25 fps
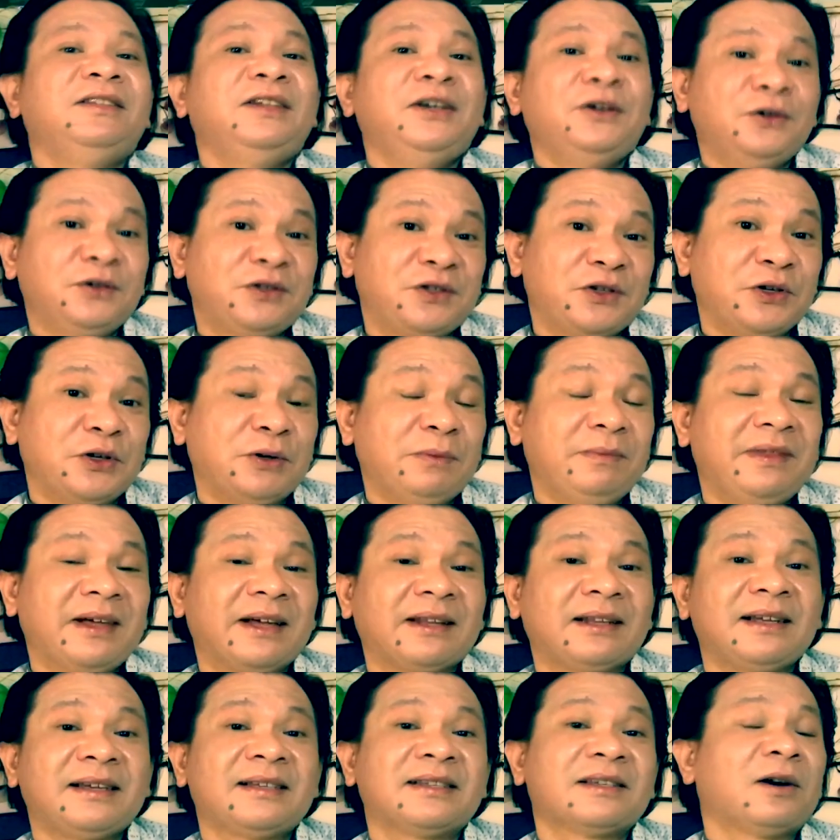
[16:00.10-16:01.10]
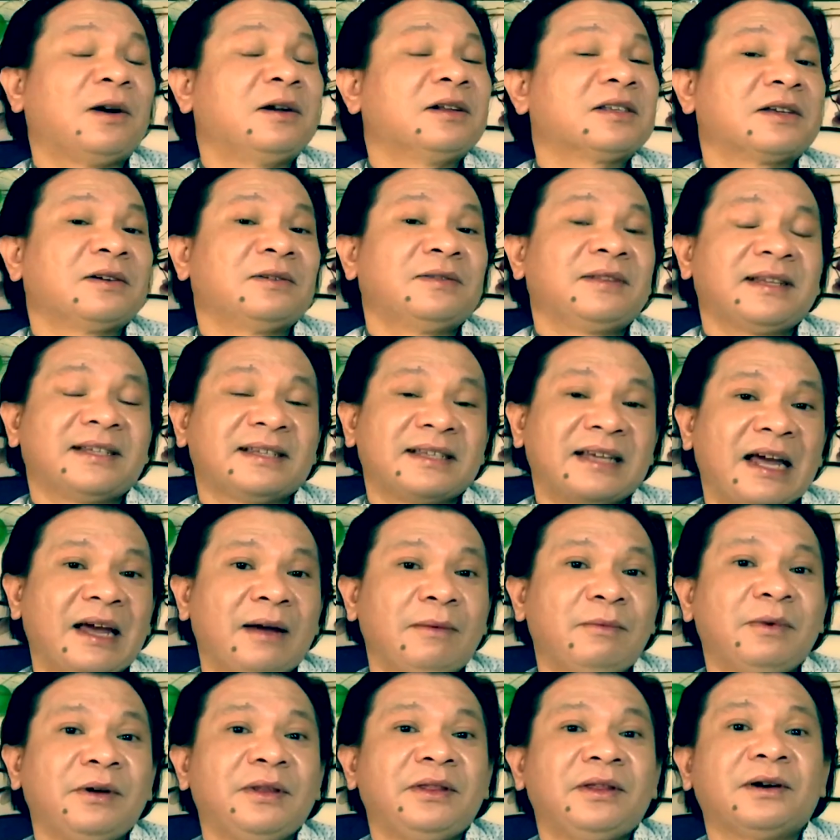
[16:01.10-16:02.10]
YouTube, that is also the
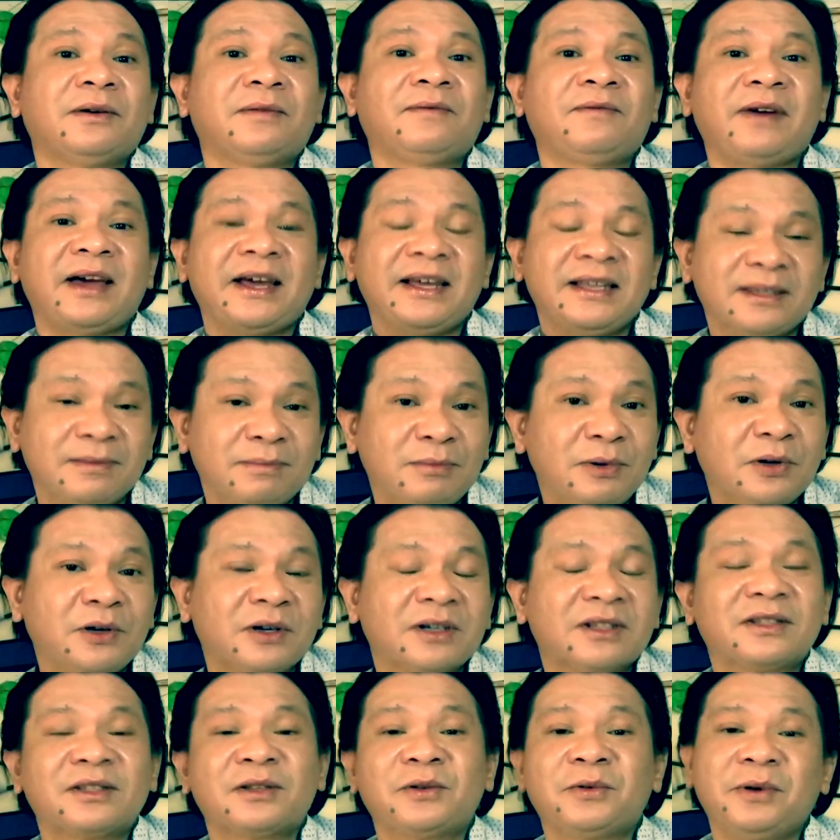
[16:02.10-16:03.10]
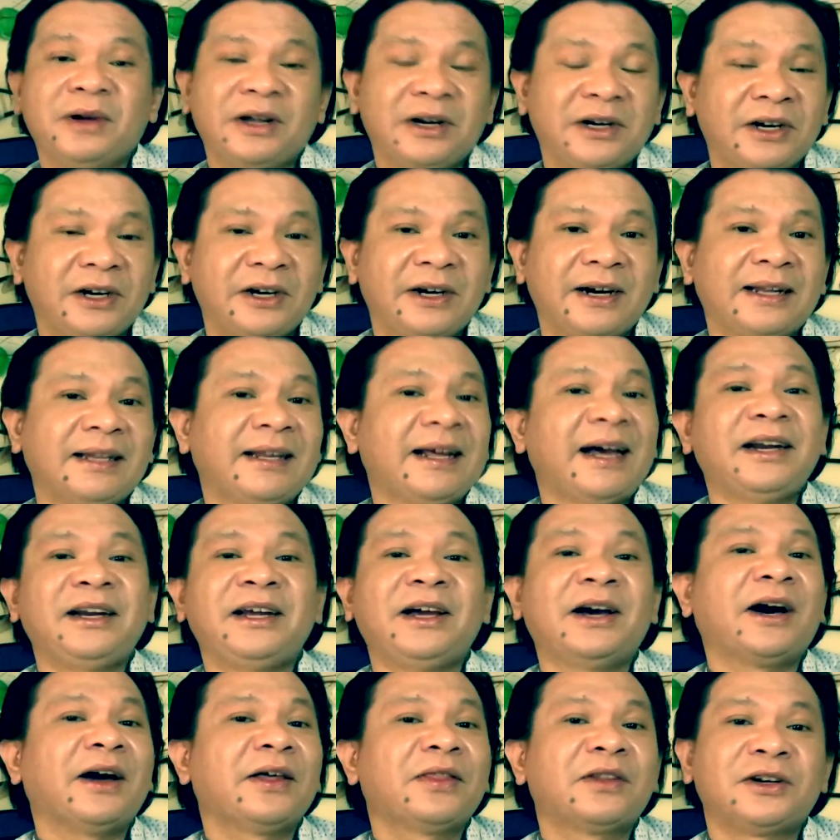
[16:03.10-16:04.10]
same with your Facebook, Twitter, and
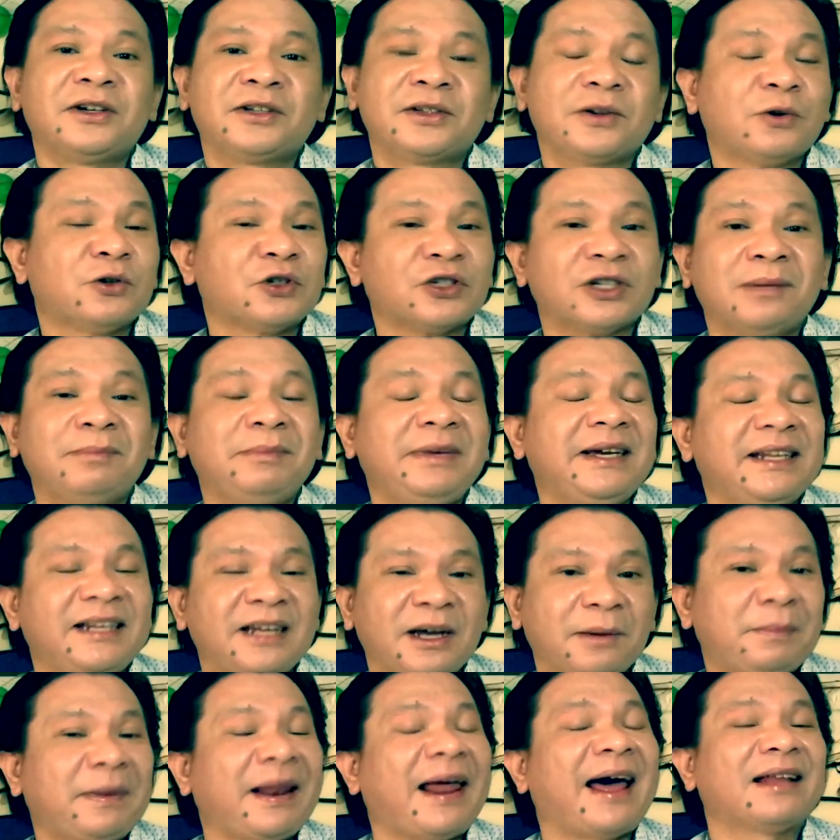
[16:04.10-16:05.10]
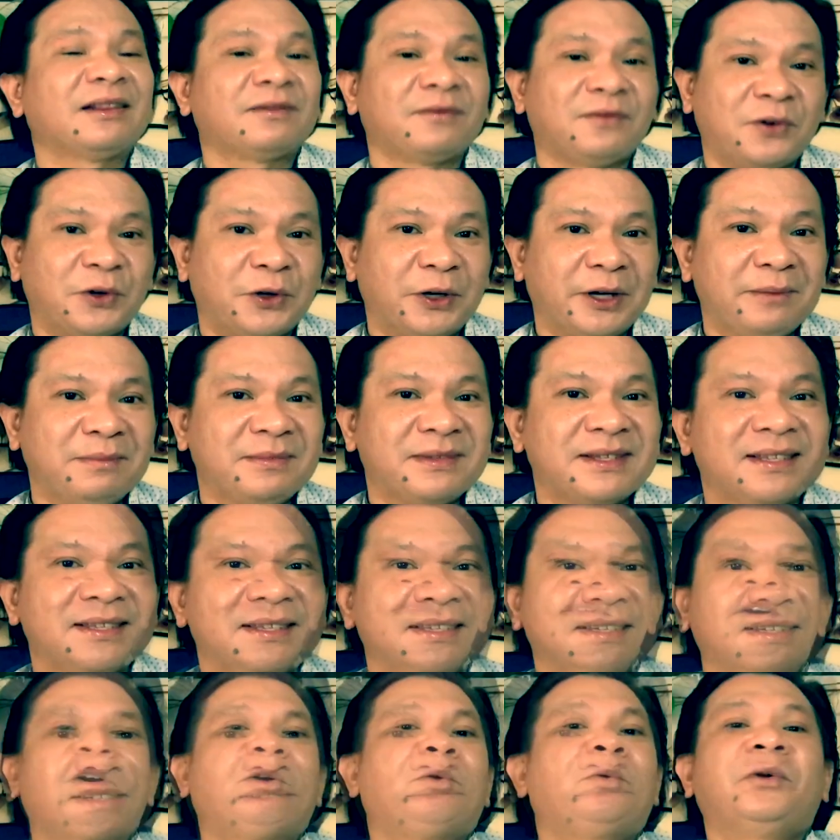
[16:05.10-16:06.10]
any other social media platforms.
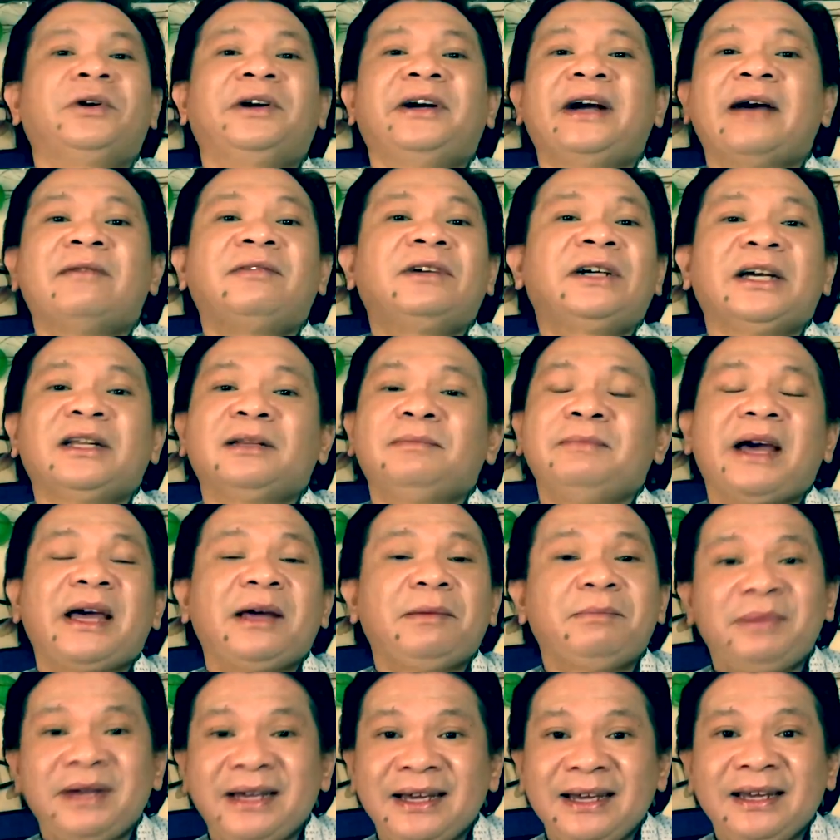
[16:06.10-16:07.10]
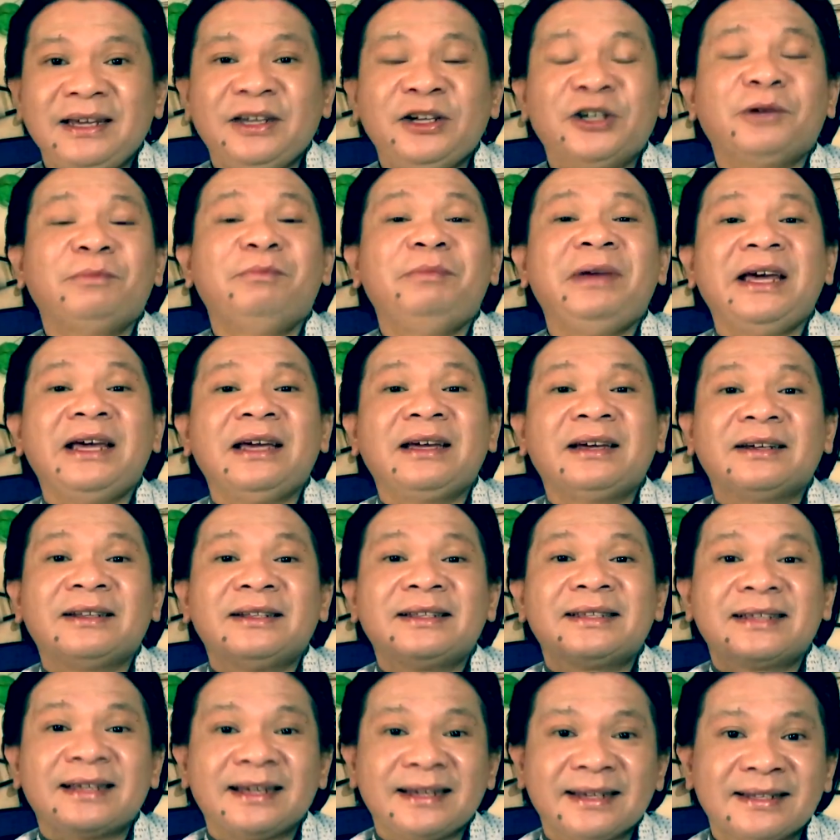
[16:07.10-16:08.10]
Or wherever it may be, you're being
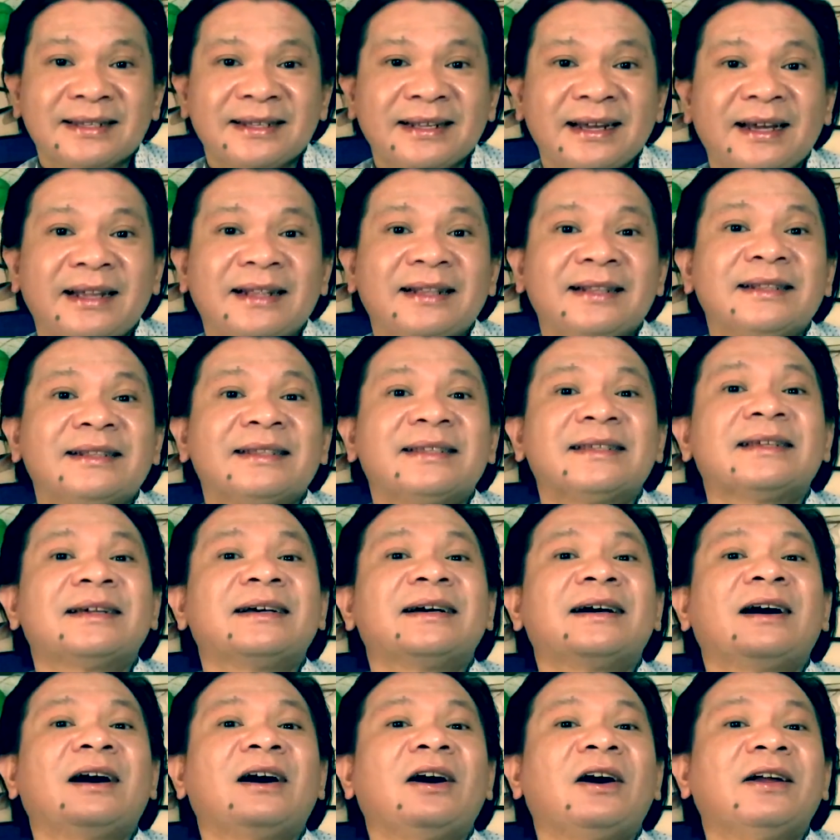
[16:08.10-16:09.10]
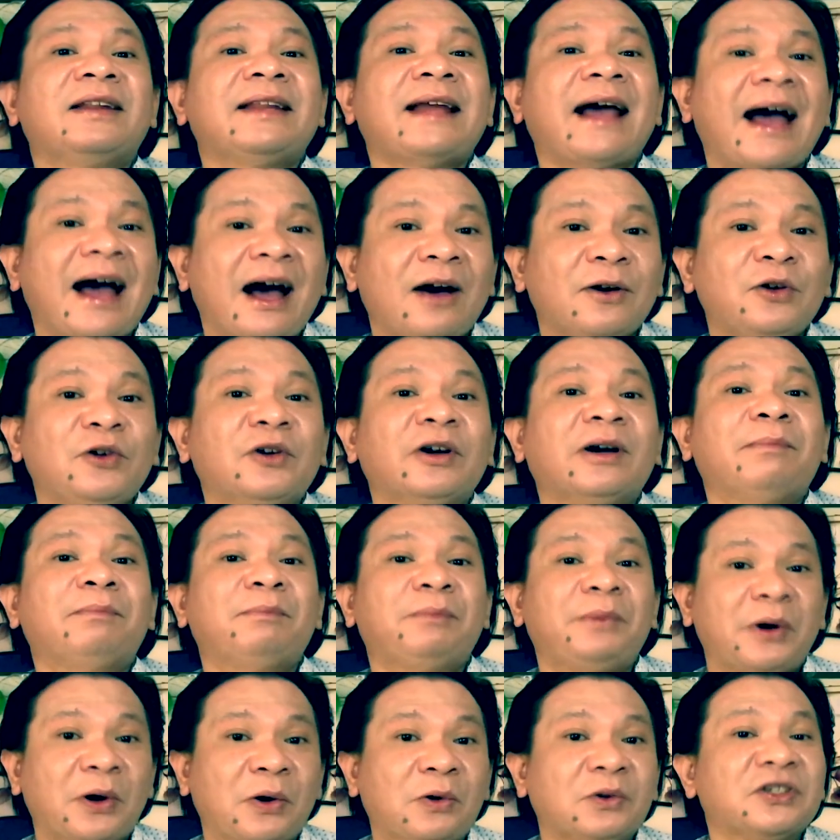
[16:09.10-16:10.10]
consistent on how you
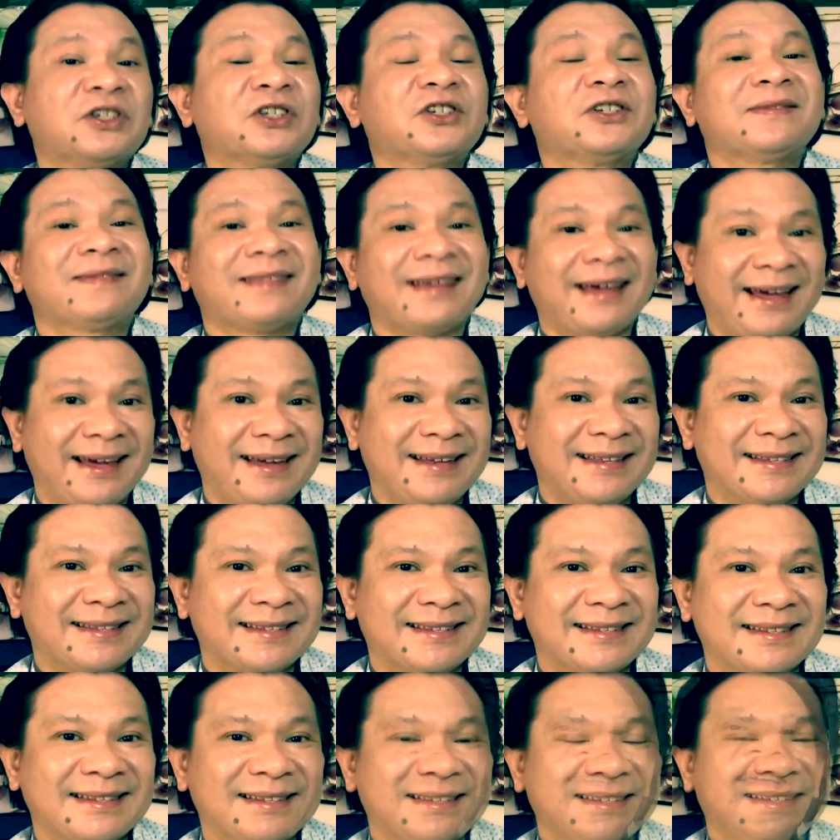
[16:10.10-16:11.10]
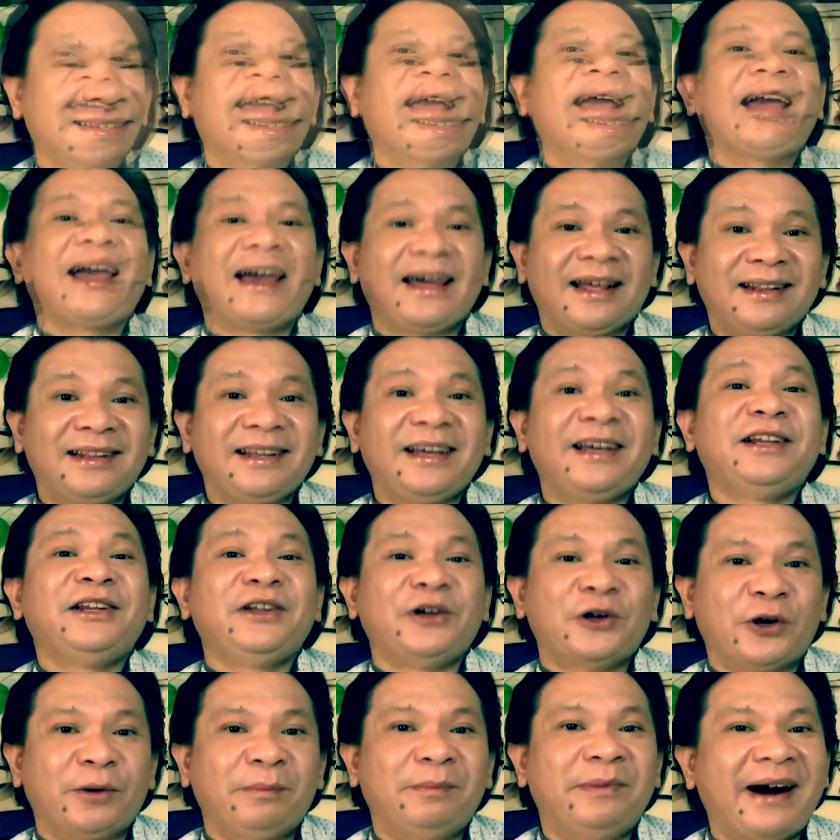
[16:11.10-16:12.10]
approach things and in
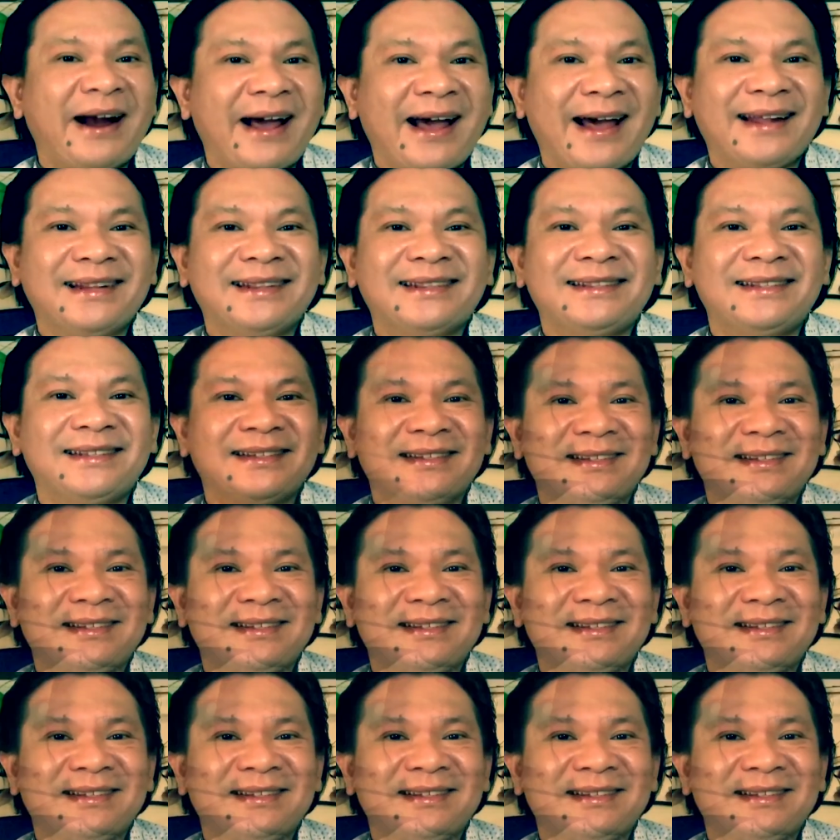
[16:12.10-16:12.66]
your brand.